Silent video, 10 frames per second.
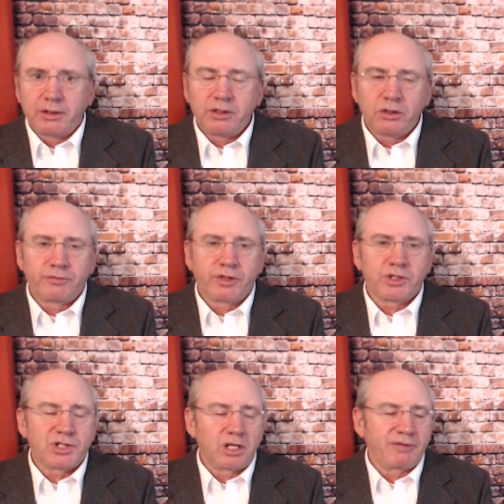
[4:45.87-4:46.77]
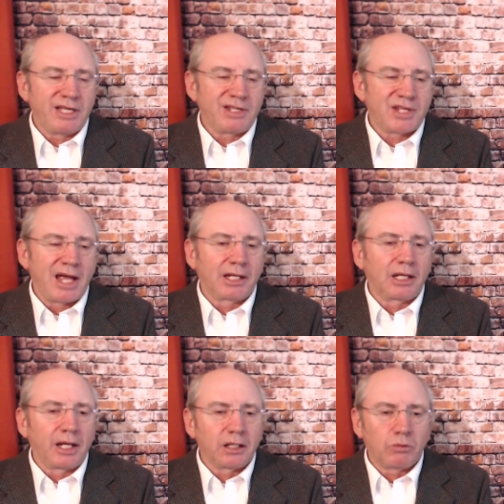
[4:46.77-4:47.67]
University of East
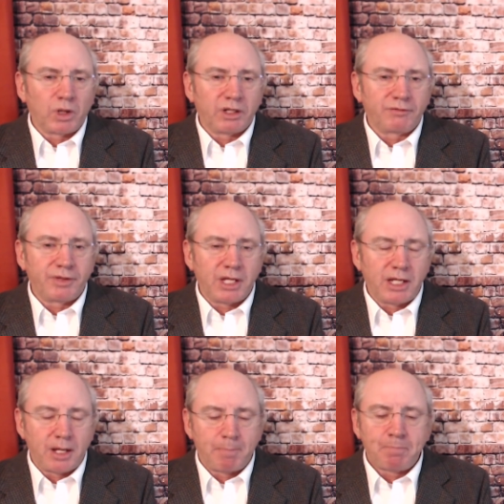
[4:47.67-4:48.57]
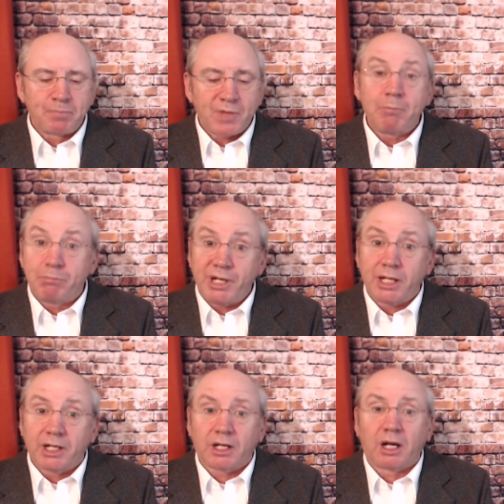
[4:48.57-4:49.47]
Anglia, one of the um,
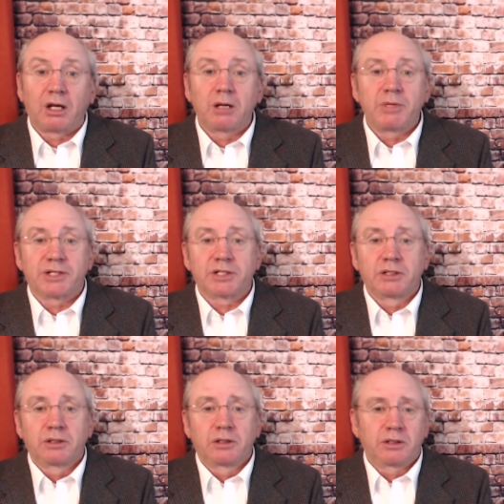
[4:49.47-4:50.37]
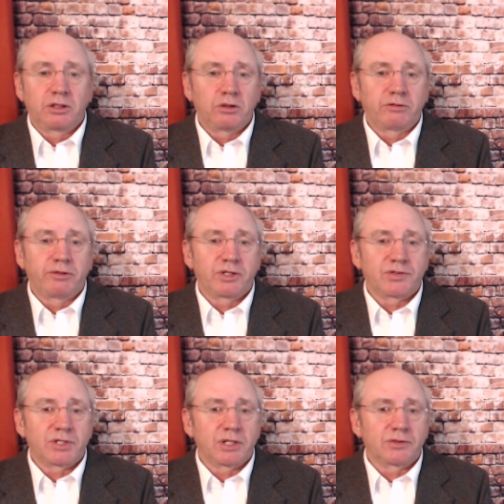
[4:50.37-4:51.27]
big climate
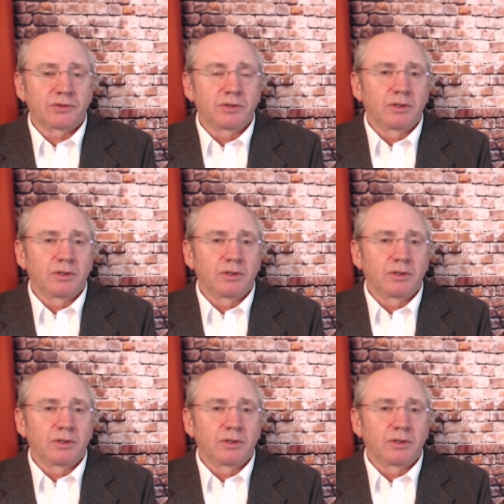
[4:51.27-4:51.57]
universities,